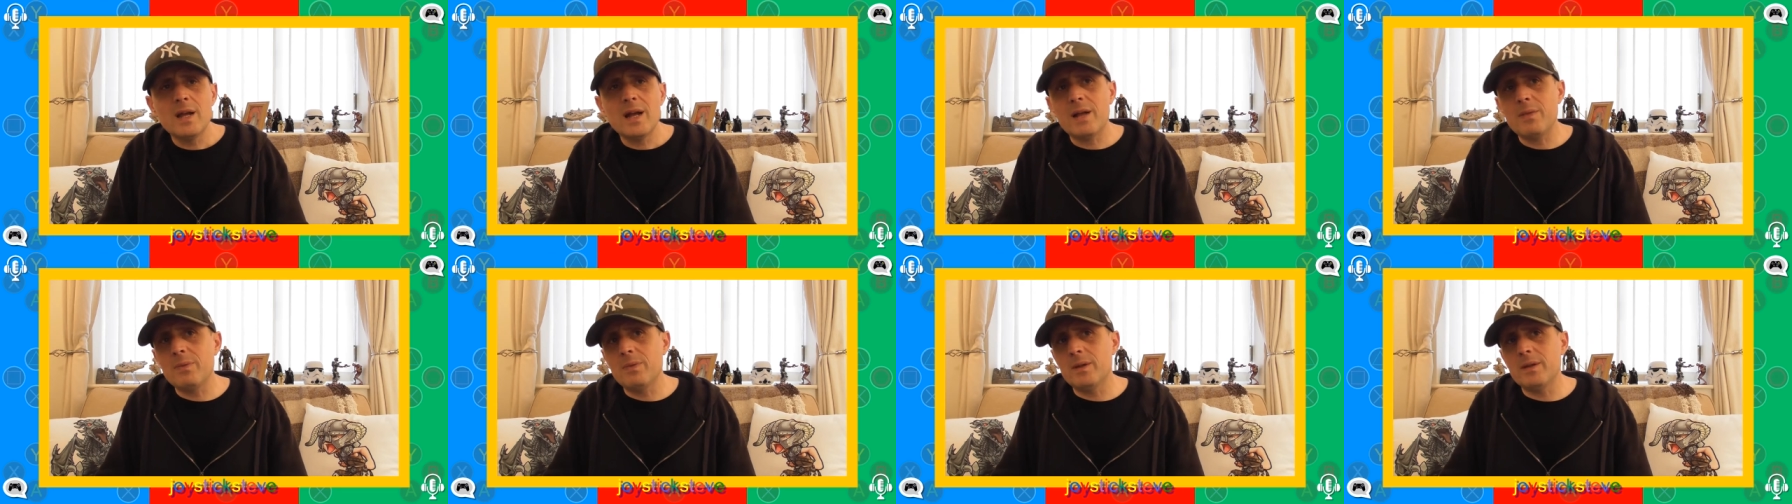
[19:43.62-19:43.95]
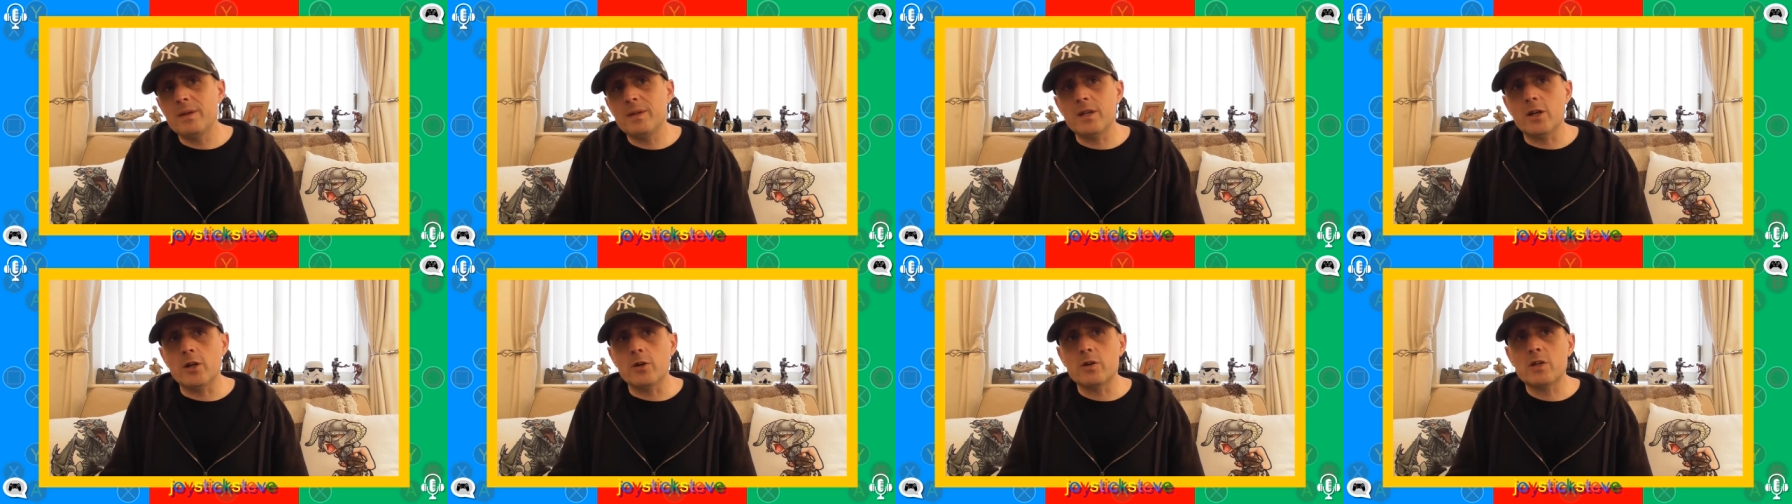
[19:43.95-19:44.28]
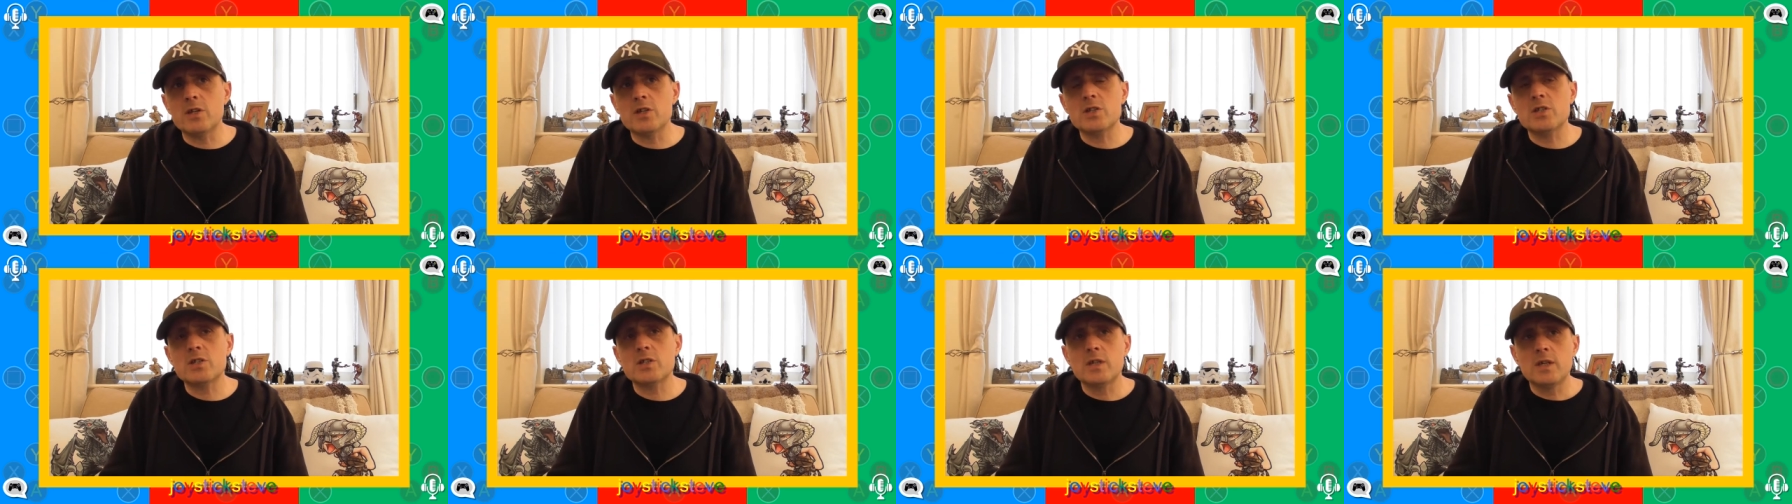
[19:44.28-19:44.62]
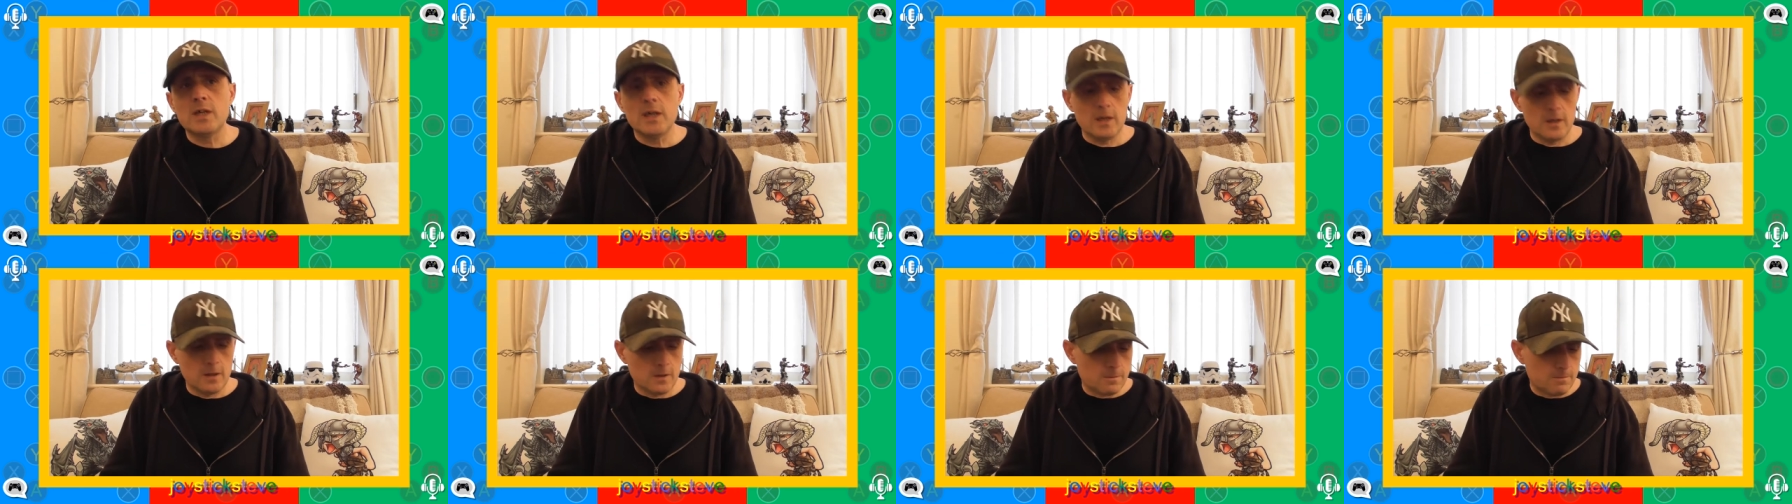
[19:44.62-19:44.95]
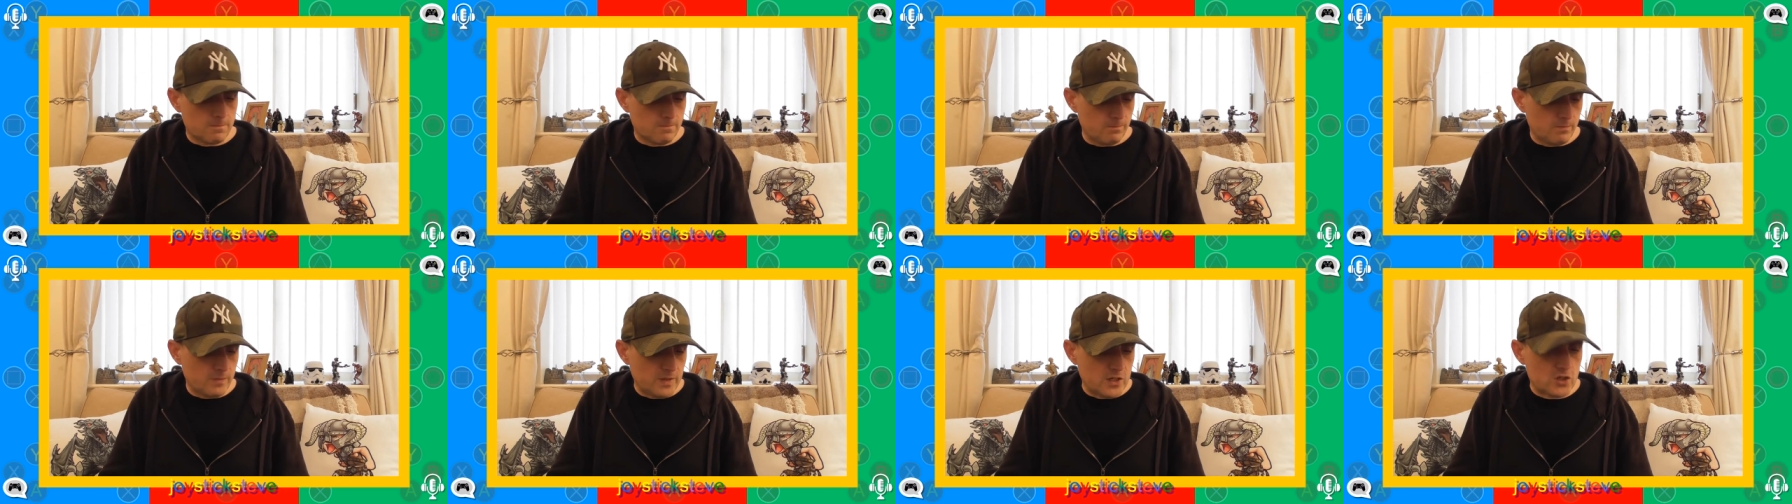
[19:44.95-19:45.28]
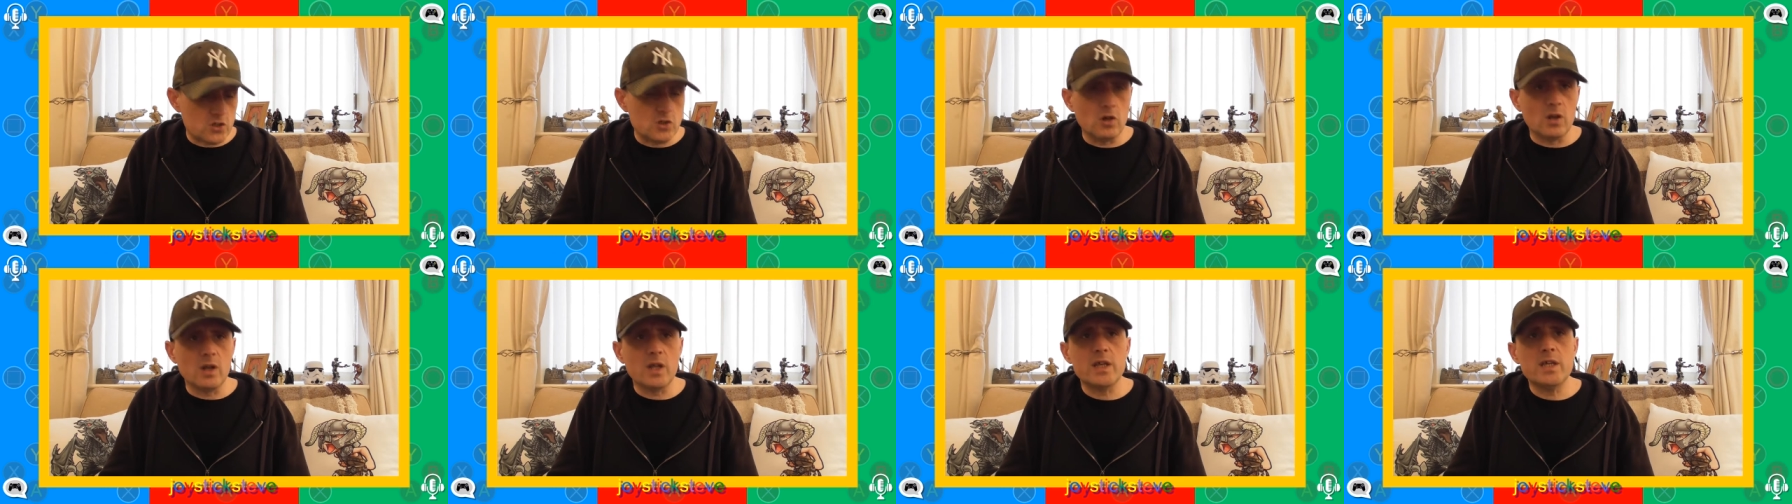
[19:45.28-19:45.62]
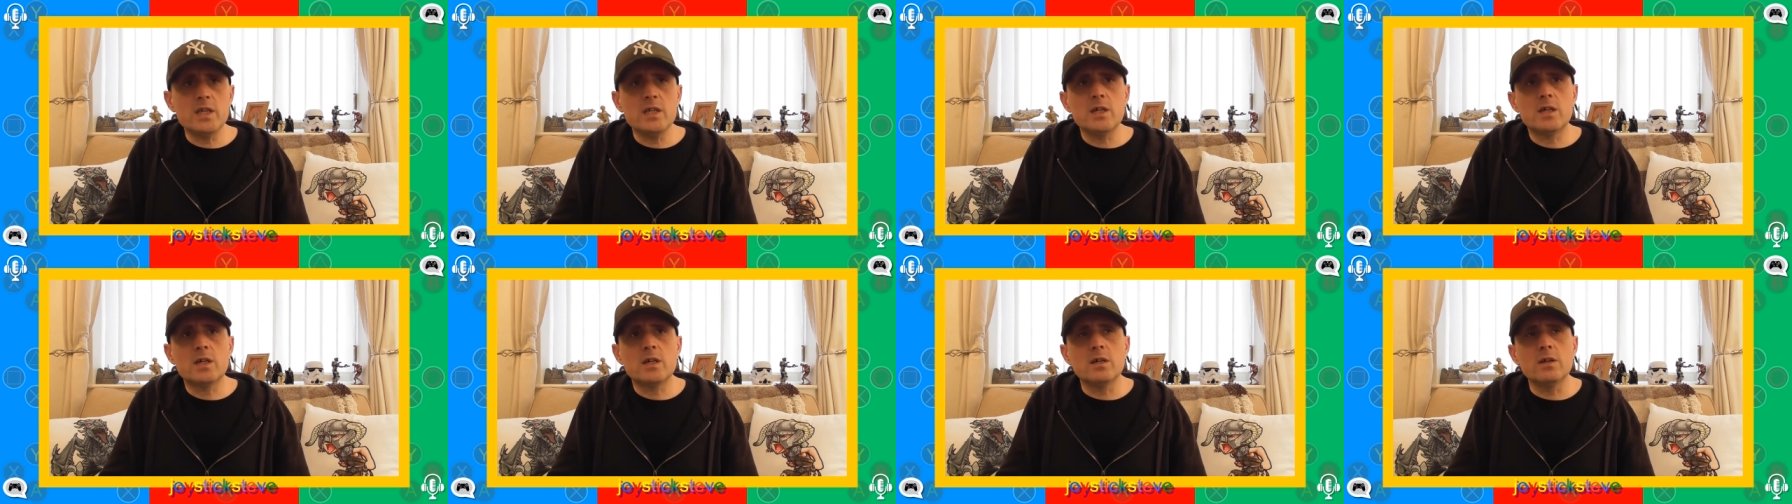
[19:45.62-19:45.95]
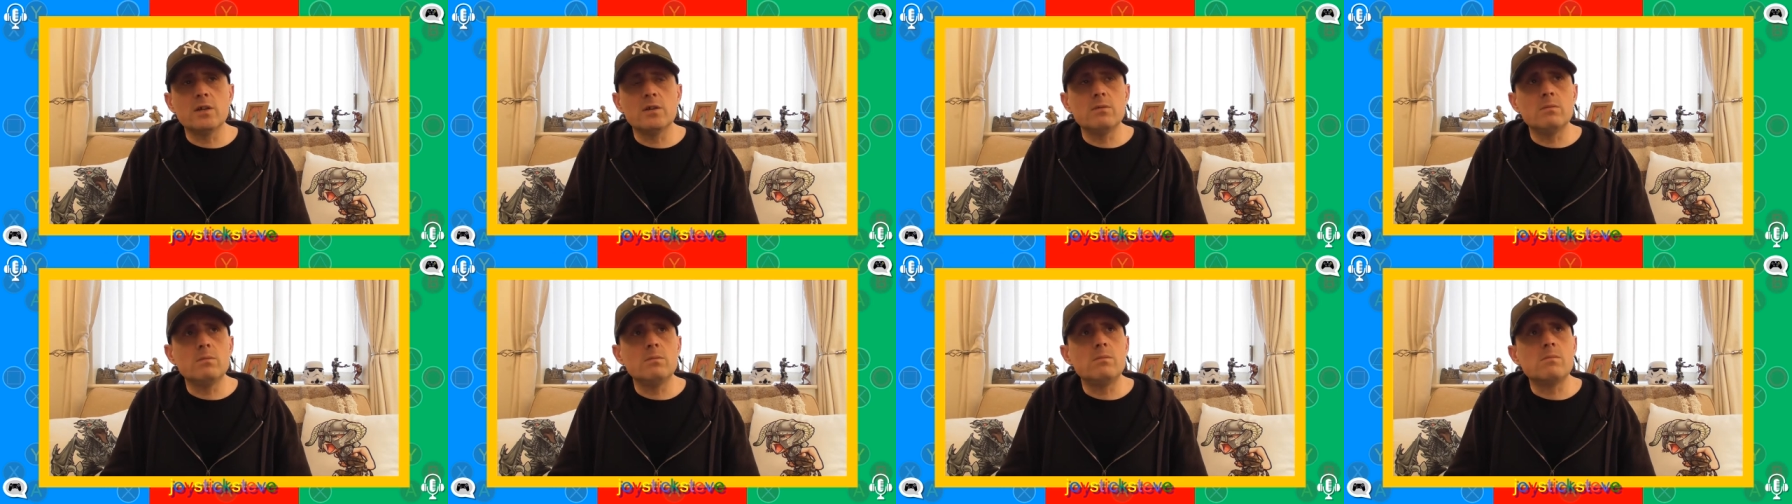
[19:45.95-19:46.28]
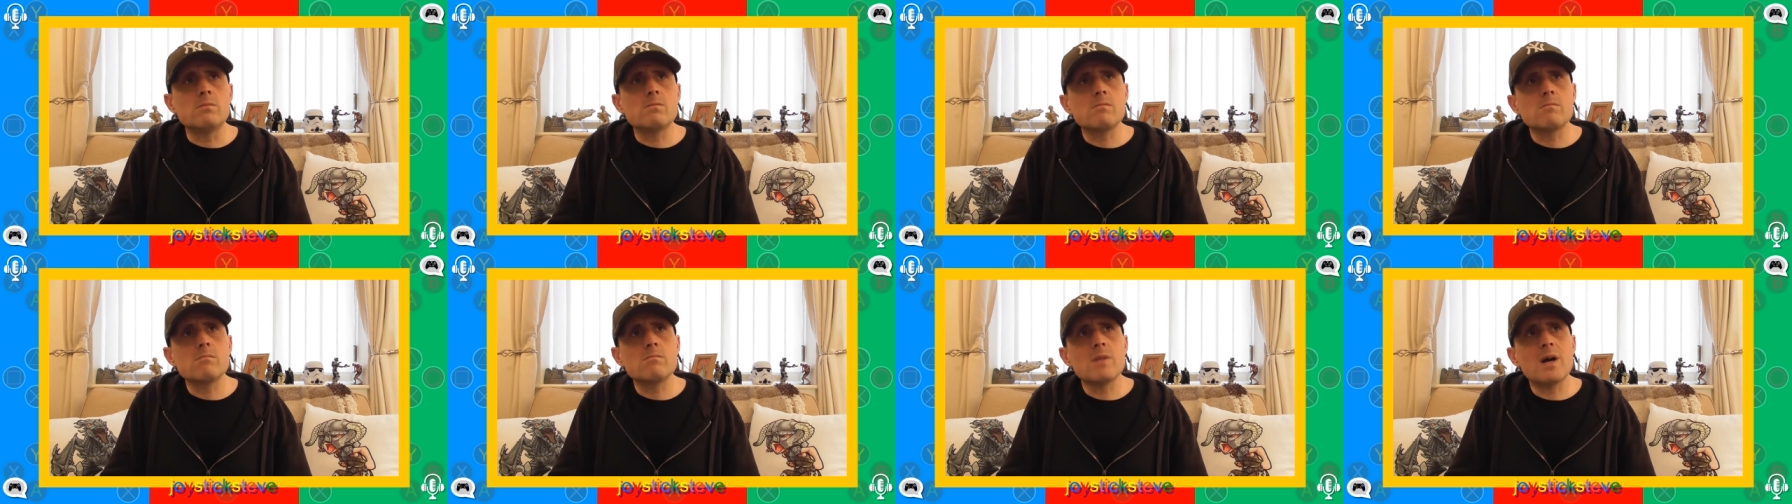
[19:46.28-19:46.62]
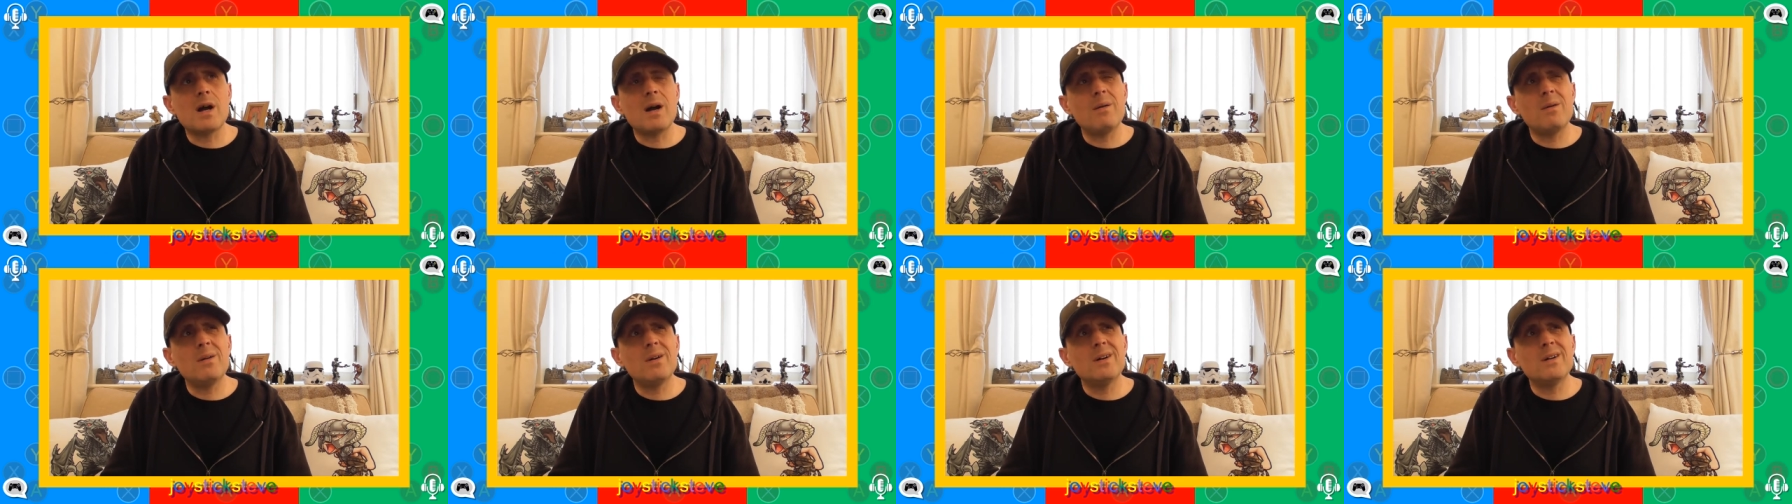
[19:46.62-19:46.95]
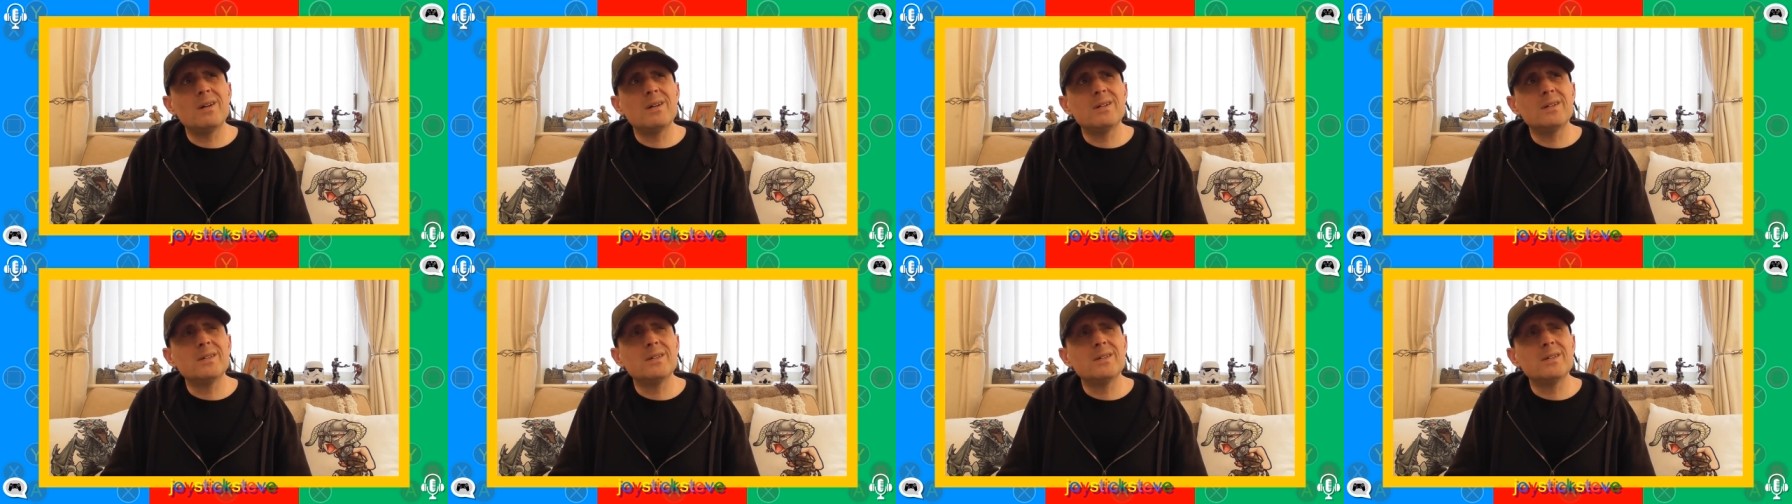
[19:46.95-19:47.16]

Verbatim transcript: and you know because it's not like you can. Uh,